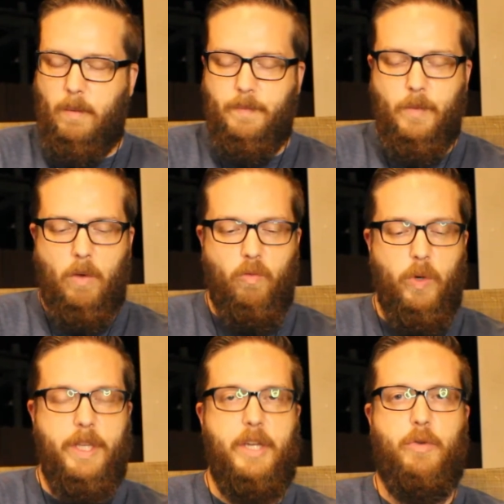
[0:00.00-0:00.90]

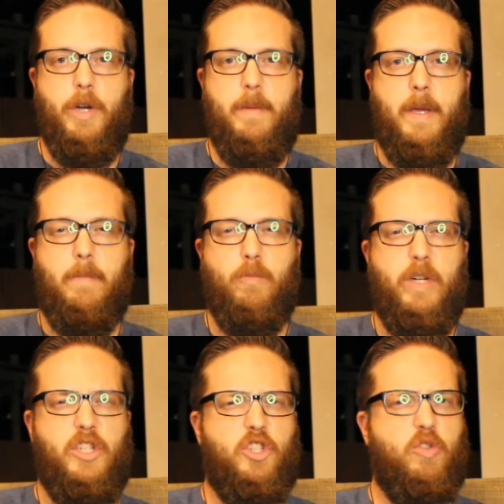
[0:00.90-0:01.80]
Really creamy,
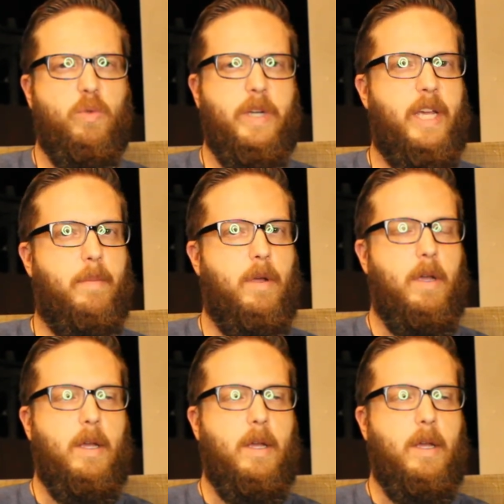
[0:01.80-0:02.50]
rich cream.